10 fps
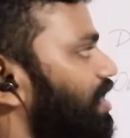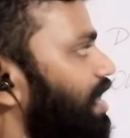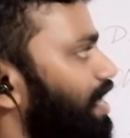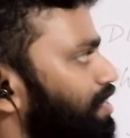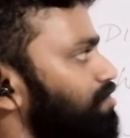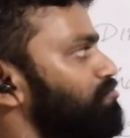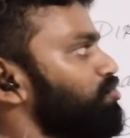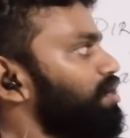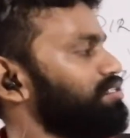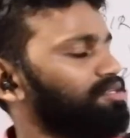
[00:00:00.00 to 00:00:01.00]
And if
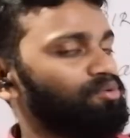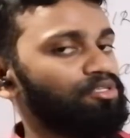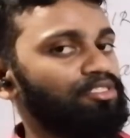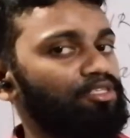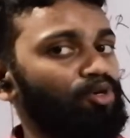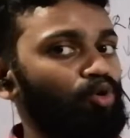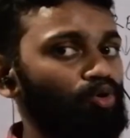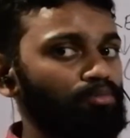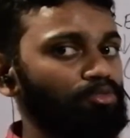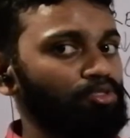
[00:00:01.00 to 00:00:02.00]
you ask the question
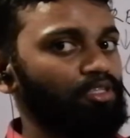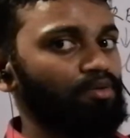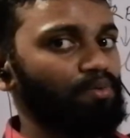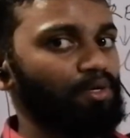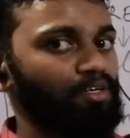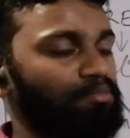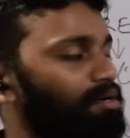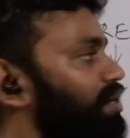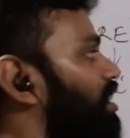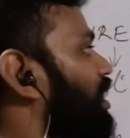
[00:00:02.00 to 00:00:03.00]
whom to the
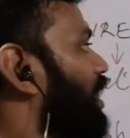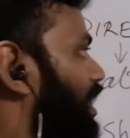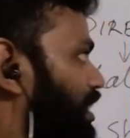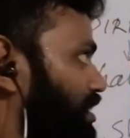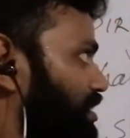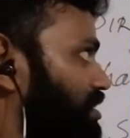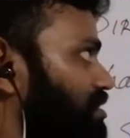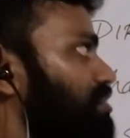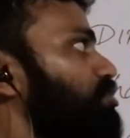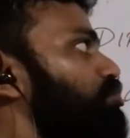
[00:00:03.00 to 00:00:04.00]
verb,
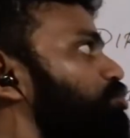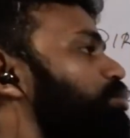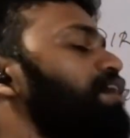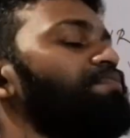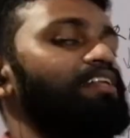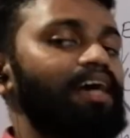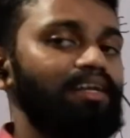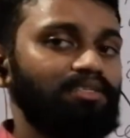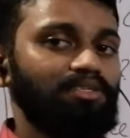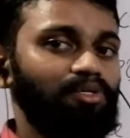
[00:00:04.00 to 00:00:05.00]
and you have an
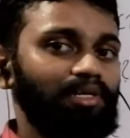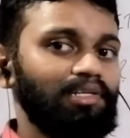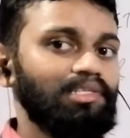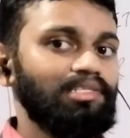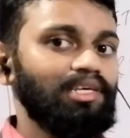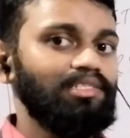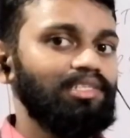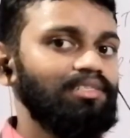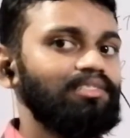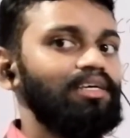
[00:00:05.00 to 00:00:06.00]
answer in the
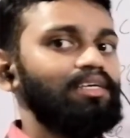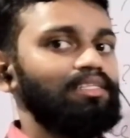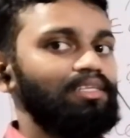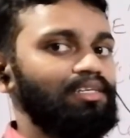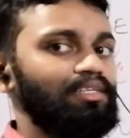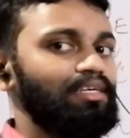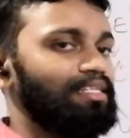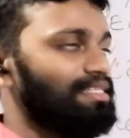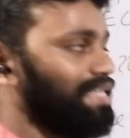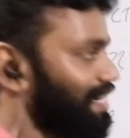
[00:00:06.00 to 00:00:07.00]
sentence, then
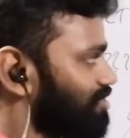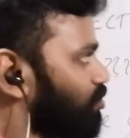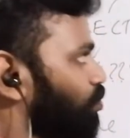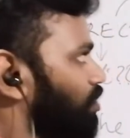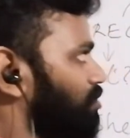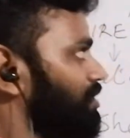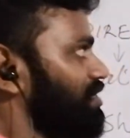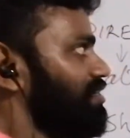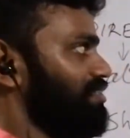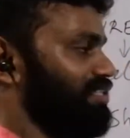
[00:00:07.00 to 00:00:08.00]
that will
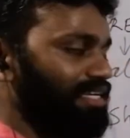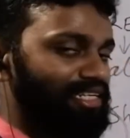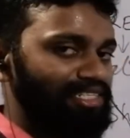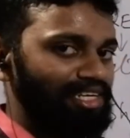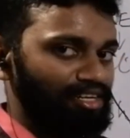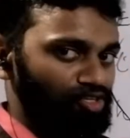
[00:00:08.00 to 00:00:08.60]
be the indirect